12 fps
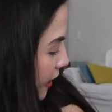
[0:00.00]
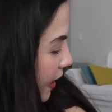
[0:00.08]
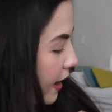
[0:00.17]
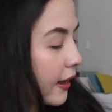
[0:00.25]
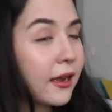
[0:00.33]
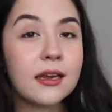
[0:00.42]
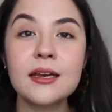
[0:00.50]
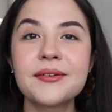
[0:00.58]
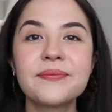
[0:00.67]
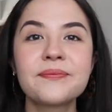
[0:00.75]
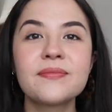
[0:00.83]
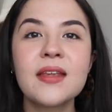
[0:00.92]
Hi.
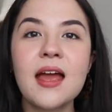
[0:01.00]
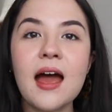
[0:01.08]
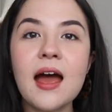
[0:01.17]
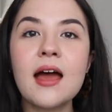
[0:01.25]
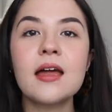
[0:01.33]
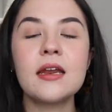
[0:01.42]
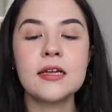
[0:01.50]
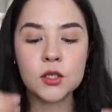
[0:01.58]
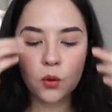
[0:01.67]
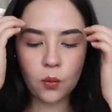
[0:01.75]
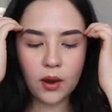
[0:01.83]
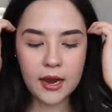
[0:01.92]
And it's
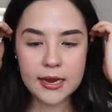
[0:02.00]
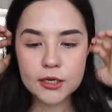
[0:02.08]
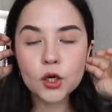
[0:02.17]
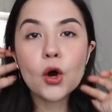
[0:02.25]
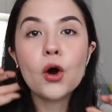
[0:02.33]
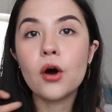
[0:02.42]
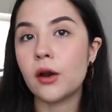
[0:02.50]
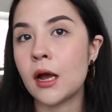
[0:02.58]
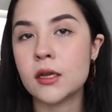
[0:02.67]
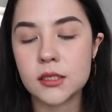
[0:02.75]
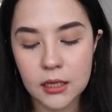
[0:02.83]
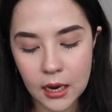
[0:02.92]
quite hot
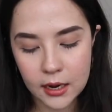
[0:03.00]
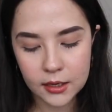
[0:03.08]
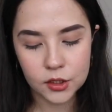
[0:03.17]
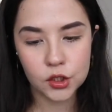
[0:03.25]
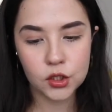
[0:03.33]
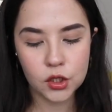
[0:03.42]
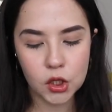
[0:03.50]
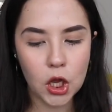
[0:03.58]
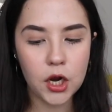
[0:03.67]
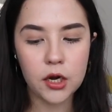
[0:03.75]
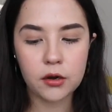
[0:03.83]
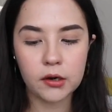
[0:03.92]
outside. It's
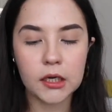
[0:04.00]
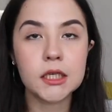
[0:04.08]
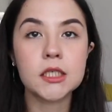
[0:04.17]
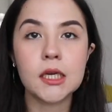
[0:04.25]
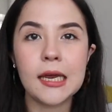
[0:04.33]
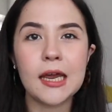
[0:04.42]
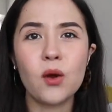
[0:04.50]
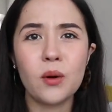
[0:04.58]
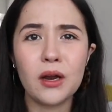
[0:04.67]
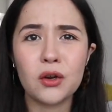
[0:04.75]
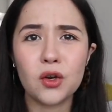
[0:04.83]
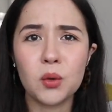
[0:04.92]
30 degrees today,
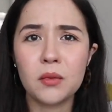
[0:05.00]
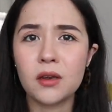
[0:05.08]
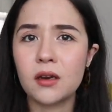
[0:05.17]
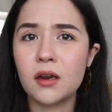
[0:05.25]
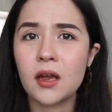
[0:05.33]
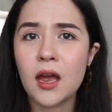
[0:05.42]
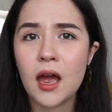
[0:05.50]
quite humid.